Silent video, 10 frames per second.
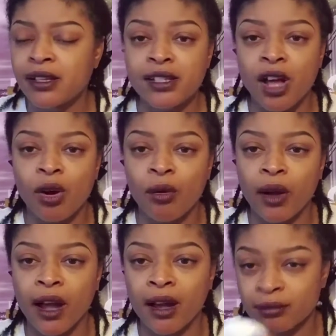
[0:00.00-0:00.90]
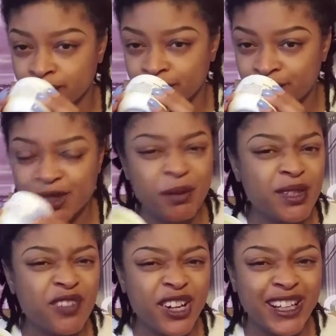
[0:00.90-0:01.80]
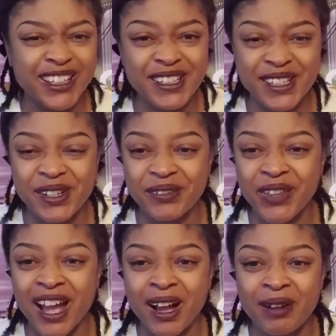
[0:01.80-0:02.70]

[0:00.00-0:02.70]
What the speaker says: So it smells very good too.